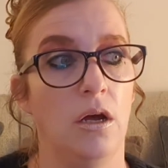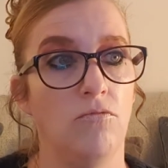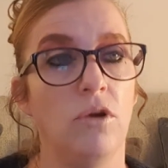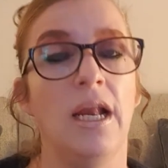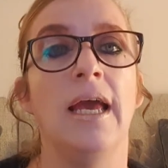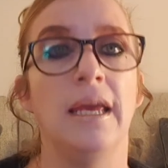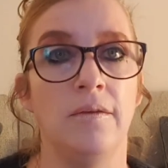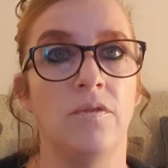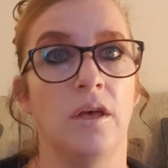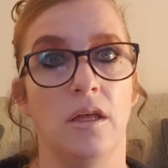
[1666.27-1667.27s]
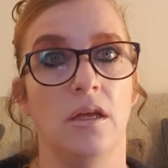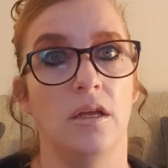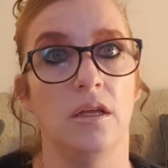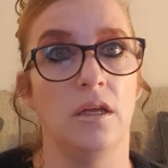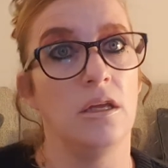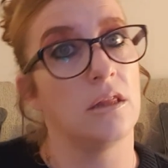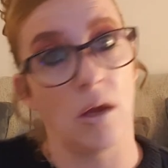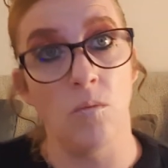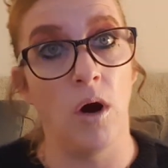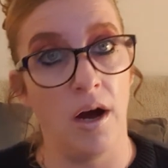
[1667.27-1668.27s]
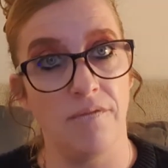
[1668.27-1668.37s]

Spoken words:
relieved that they were